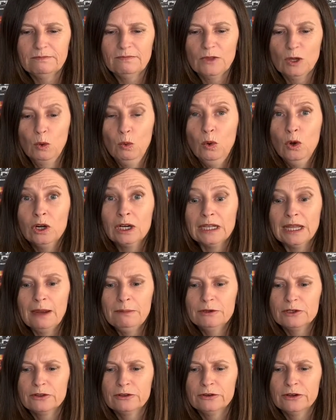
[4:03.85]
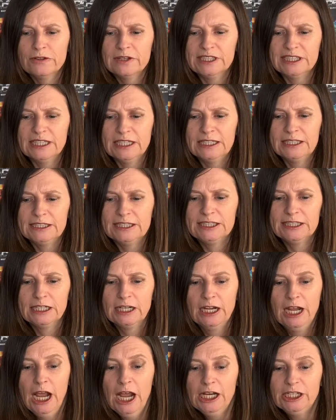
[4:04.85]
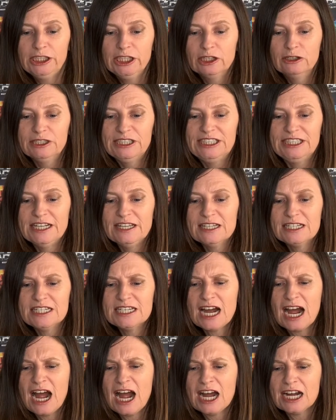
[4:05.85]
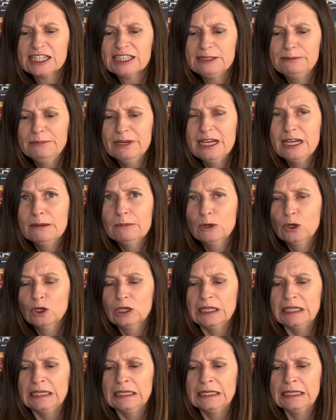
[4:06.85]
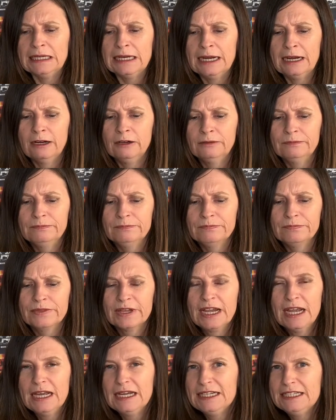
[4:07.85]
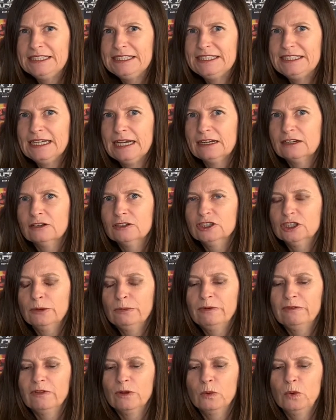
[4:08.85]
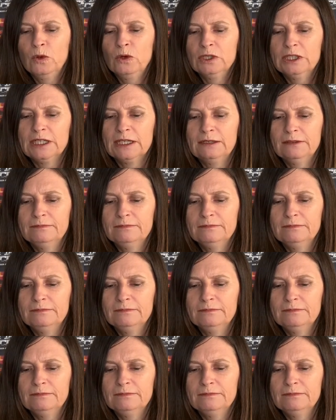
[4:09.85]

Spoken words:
Water lapped through the slits. She could see the dark smear more clearly now. It sat on top of the water.